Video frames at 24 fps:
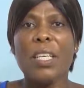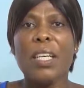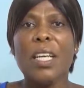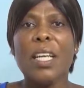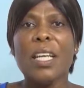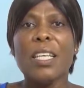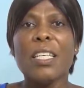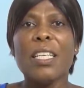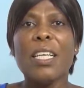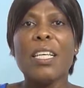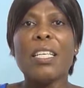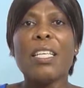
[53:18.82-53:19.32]

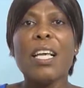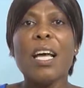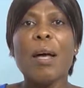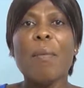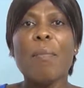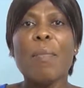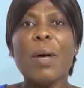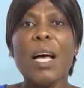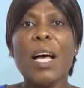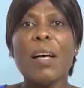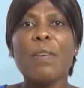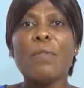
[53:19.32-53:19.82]
And then
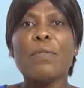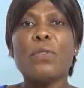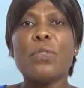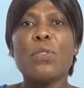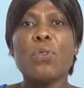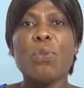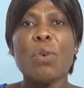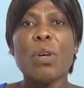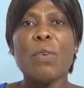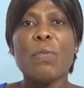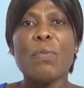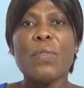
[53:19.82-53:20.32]
above
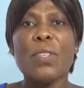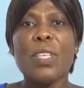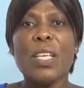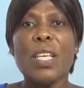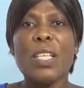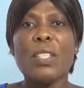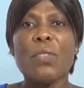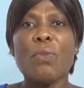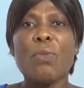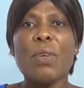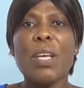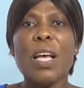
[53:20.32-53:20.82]
12
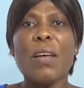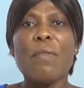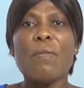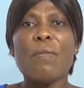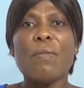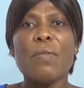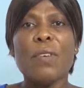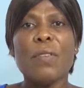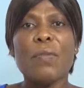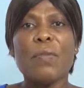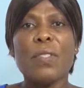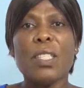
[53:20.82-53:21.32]
years, we have
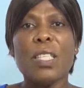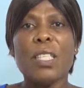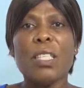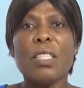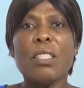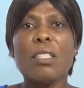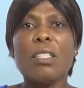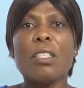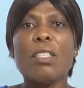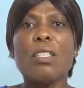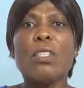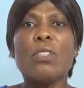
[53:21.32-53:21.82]
15
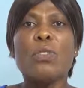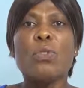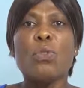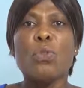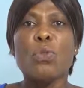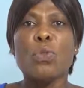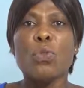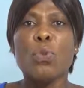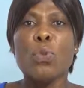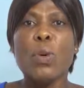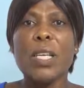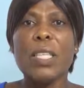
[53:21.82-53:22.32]

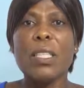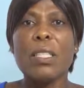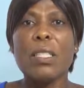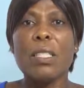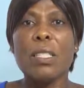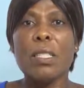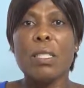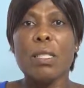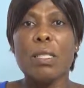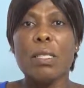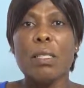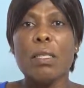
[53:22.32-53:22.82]
to 20.
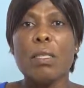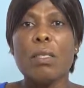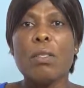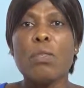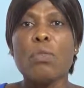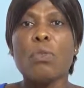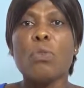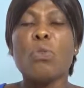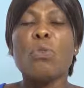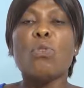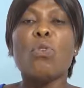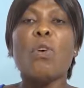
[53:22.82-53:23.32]

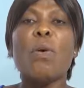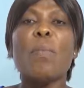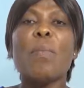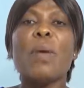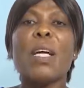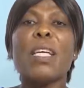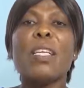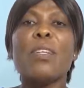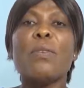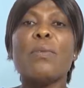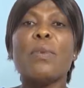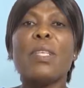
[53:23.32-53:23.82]
So
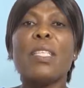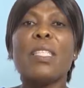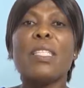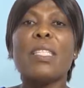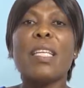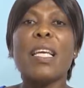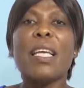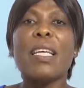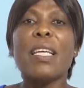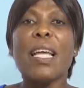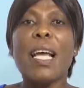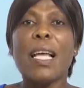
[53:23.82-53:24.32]
normally we
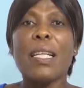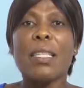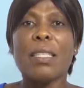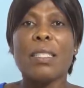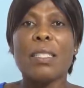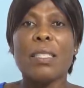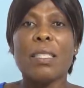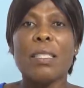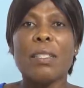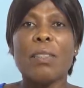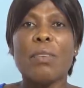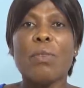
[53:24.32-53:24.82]
say that
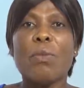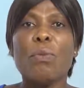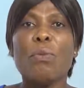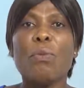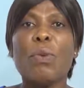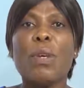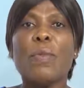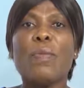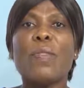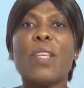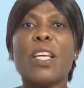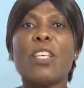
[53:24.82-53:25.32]

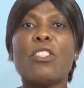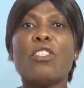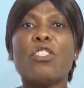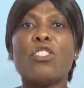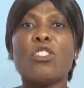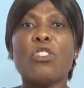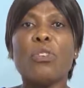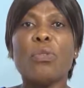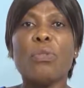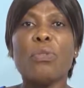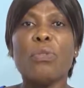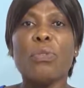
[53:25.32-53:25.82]
with the
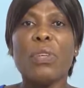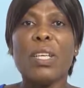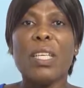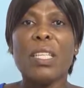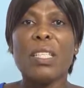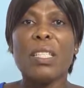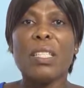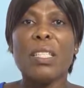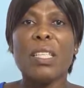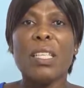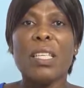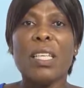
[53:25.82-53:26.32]
children,
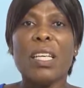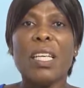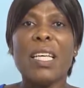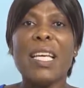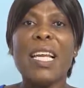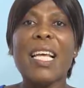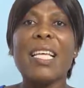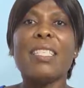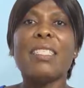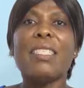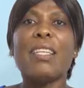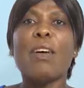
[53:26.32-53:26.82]

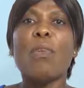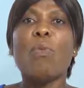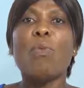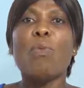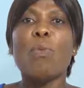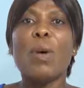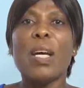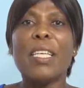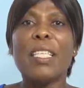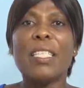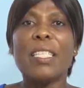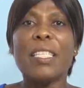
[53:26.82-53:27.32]
less than
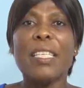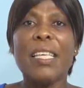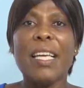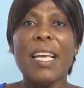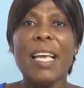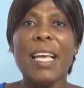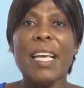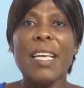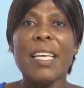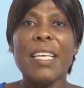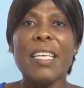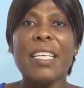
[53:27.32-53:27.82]
1 year
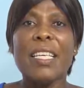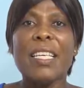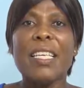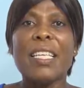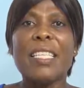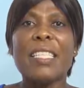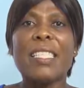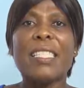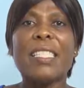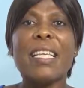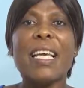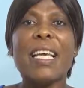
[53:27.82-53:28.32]

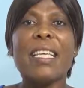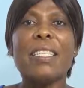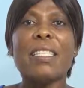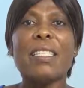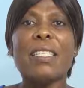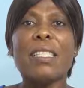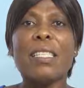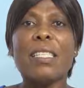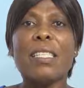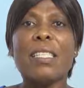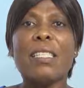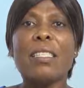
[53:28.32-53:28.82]
is
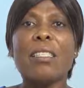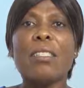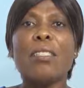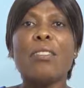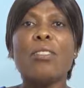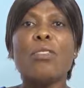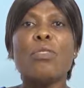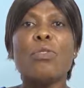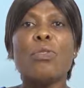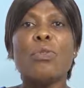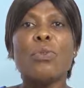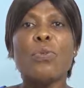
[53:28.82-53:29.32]
30
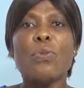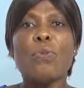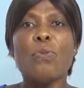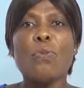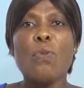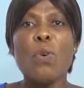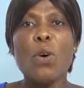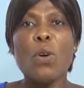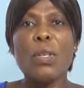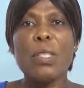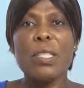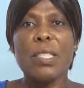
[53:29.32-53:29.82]
to
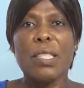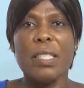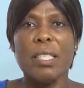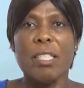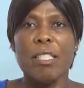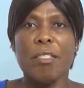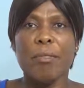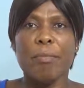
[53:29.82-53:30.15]
40.